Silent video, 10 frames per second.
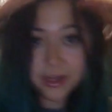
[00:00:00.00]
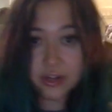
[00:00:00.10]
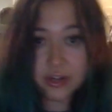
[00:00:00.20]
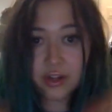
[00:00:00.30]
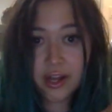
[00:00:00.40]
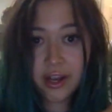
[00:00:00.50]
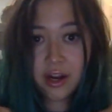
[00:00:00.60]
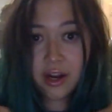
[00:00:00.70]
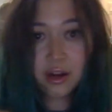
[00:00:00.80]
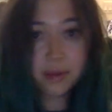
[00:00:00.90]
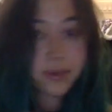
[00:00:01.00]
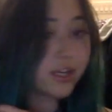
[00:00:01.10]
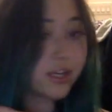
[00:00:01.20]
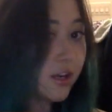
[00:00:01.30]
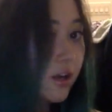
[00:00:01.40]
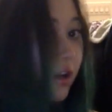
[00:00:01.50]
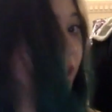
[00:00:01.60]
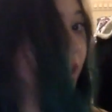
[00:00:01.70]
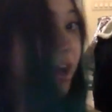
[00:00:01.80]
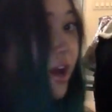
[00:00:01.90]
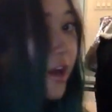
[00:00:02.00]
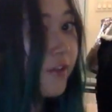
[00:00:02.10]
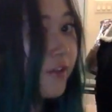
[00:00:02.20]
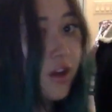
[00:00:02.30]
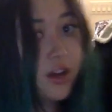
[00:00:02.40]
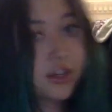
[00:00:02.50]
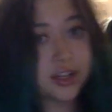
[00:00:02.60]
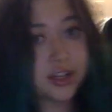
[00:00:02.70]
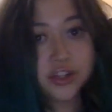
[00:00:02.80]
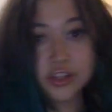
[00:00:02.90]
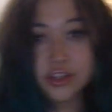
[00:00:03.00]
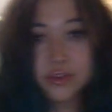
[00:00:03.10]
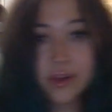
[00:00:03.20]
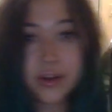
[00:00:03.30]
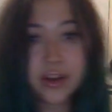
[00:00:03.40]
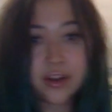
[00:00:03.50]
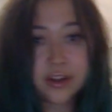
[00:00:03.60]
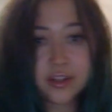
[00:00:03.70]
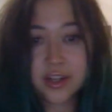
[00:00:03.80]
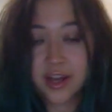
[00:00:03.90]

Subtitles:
natural hair up to here, and I've got extensions throughout it,